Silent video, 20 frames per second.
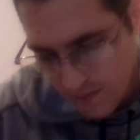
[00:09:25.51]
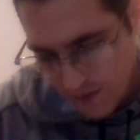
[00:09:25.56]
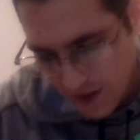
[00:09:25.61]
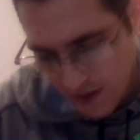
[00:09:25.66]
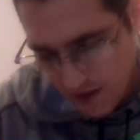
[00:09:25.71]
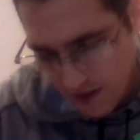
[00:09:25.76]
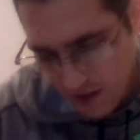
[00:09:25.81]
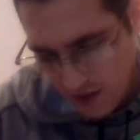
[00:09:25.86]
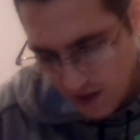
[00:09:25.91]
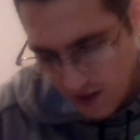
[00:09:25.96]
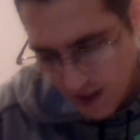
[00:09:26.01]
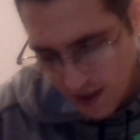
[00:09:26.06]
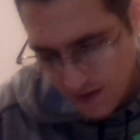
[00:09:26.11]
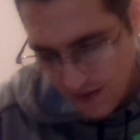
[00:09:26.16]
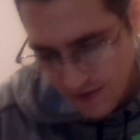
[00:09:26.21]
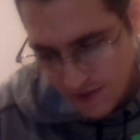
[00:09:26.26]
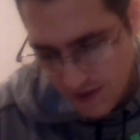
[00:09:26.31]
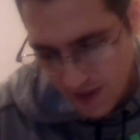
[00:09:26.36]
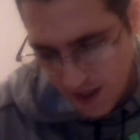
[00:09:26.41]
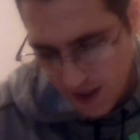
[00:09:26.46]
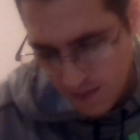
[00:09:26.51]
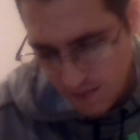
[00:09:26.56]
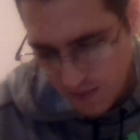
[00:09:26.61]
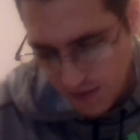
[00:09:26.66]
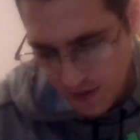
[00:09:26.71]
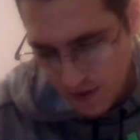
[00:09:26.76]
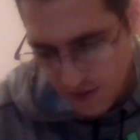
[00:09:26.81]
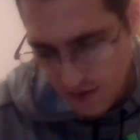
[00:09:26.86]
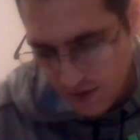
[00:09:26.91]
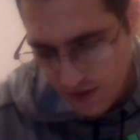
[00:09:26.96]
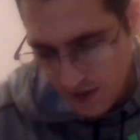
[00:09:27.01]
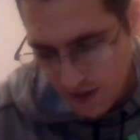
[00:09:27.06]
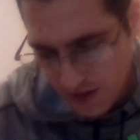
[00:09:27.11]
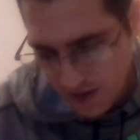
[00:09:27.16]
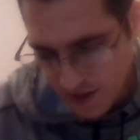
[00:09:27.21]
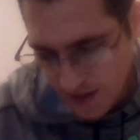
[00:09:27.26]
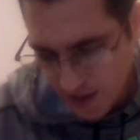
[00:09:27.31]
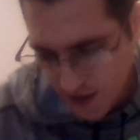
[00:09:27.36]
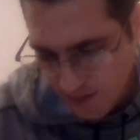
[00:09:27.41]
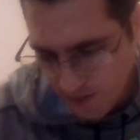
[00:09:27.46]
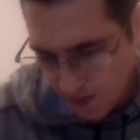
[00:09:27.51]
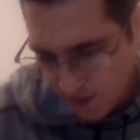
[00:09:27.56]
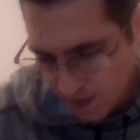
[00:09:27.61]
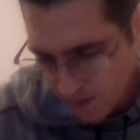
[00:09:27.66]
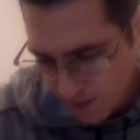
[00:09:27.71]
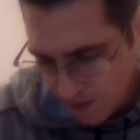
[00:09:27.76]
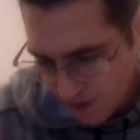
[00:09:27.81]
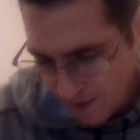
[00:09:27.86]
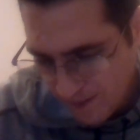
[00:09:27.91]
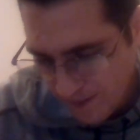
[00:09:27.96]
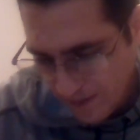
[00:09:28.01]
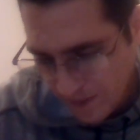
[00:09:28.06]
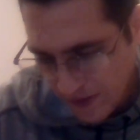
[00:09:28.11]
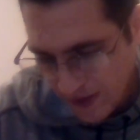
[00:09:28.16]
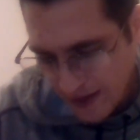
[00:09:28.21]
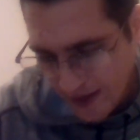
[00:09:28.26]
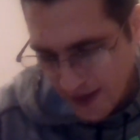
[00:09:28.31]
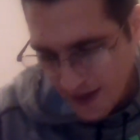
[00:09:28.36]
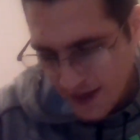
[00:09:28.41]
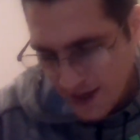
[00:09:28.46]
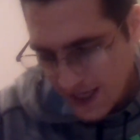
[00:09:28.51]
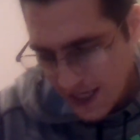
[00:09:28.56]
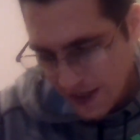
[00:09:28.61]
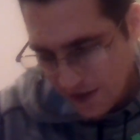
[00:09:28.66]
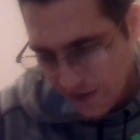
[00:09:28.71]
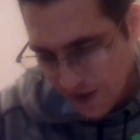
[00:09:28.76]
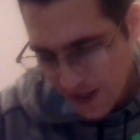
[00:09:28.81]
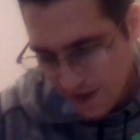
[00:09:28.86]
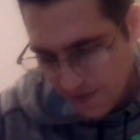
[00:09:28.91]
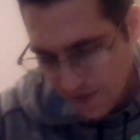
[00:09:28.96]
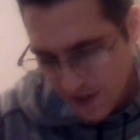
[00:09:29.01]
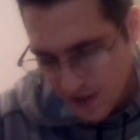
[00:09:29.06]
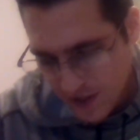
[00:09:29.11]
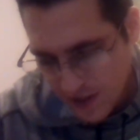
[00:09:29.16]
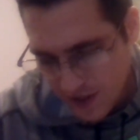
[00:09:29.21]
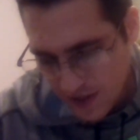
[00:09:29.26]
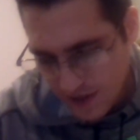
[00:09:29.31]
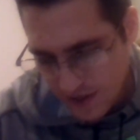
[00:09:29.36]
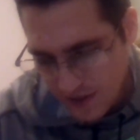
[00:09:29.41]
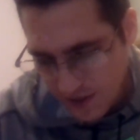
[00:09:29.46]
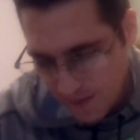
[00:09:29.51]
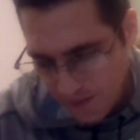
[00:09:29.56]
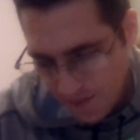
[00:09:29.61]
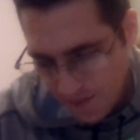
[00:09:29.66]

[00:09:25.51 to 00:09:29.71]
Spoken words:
and cloth dyed blue and sea purple, and great riches.